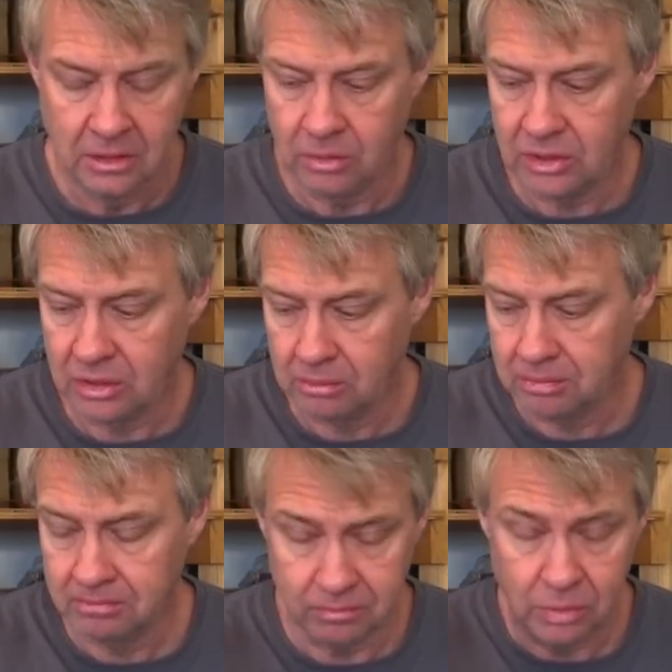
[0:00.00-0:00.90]
When you can
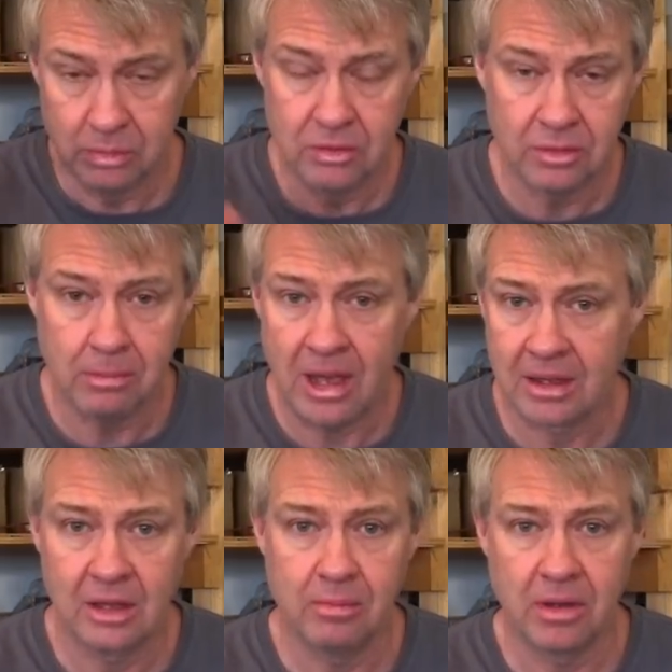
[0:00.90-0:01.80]
remove the back
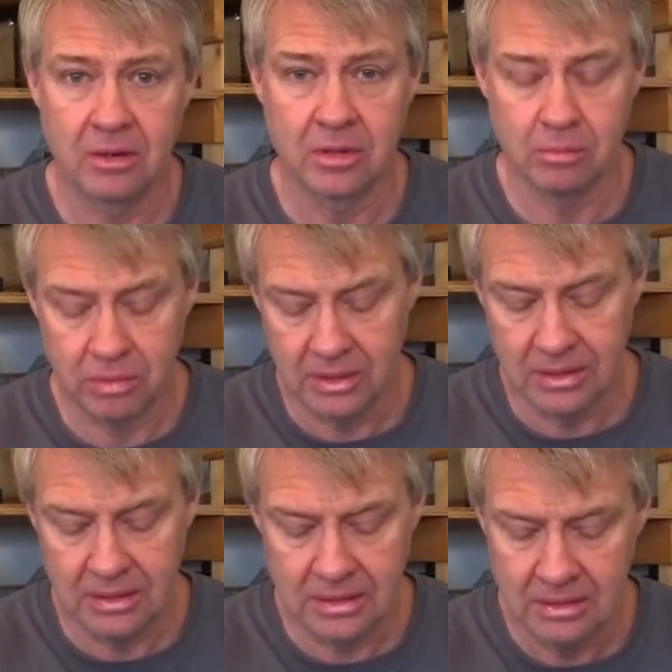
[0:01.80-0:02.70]
cup on them
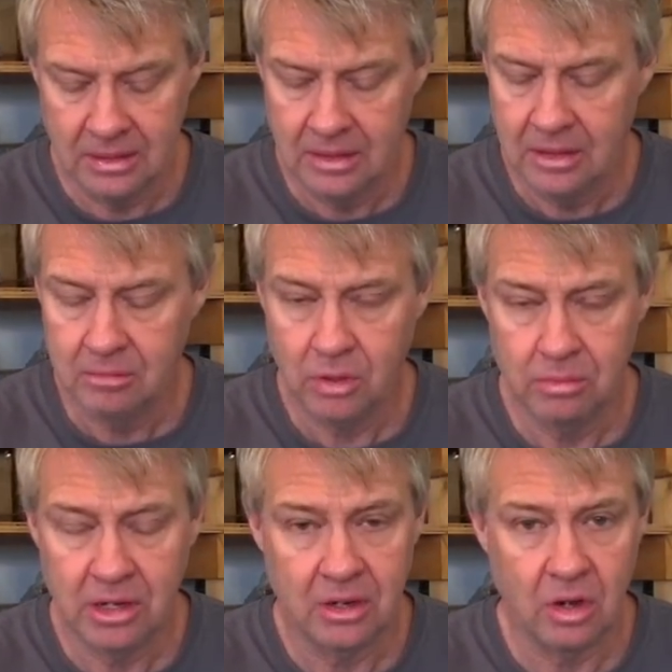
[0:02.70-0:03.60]
completely, put
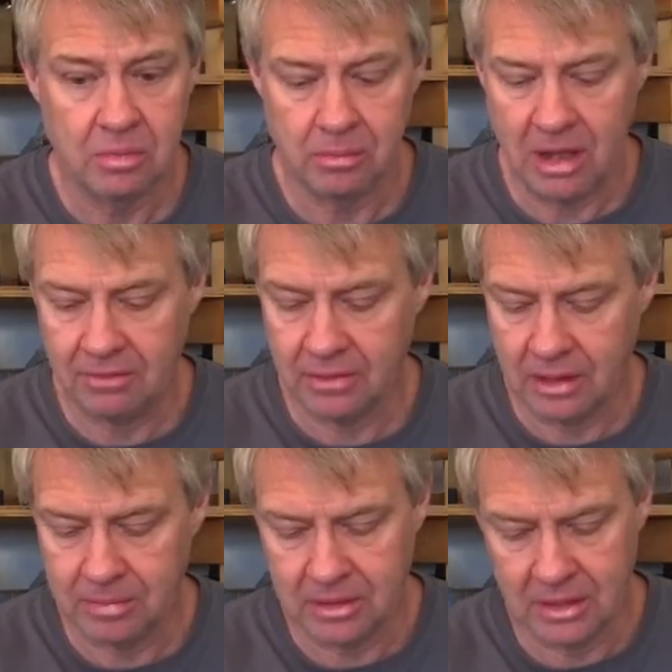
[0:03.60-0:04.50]
them in an open baffle
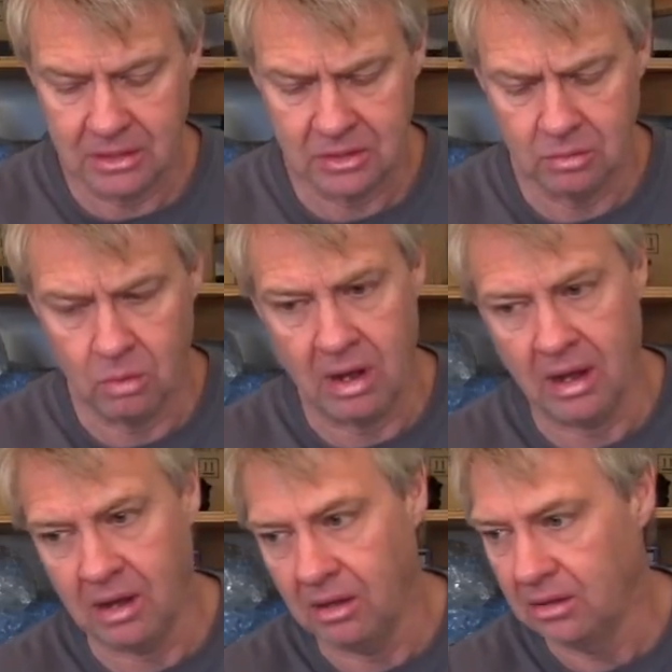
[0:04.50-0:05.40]
application,
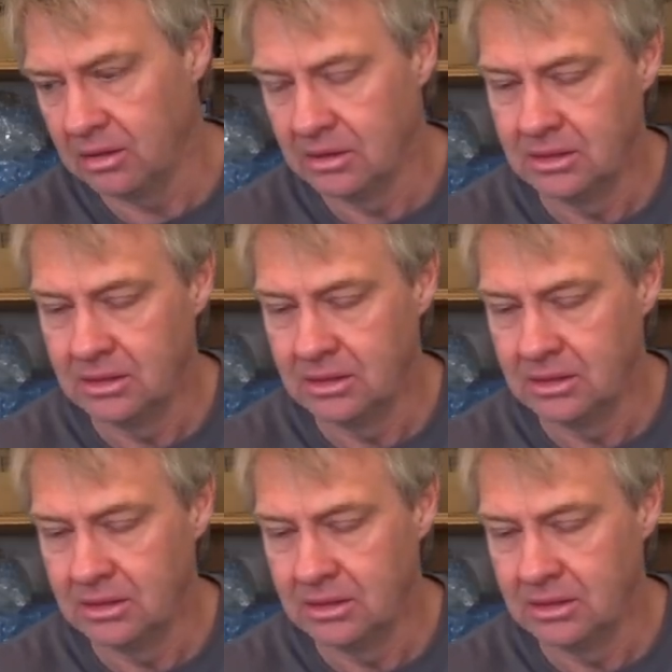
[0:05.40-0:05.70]
wow,